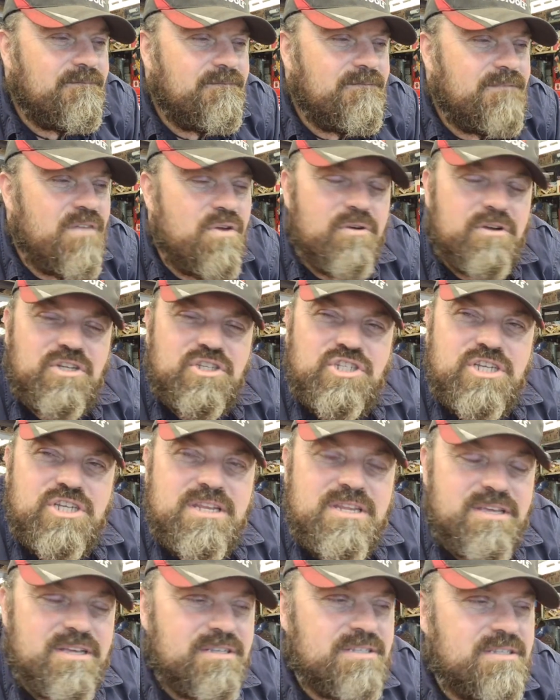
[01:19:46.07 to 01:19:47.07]
You're a
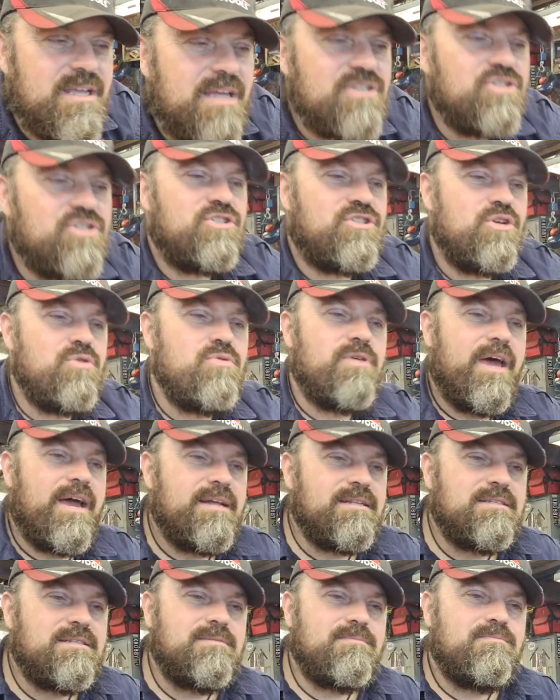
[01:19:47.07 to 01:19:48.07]
genius. I should do
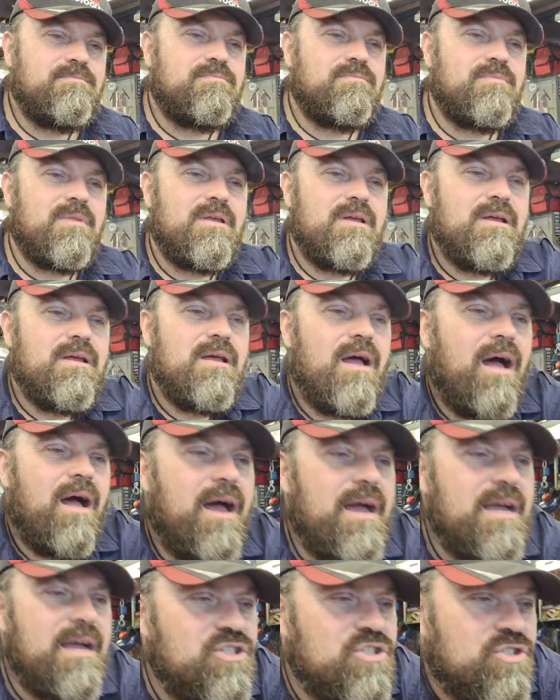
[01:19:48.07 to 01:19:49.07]
that.
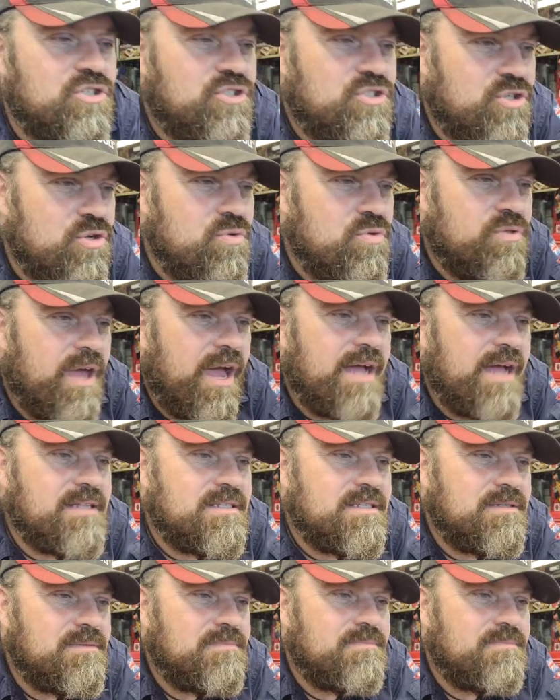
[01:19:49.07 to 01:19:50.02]
I should do that.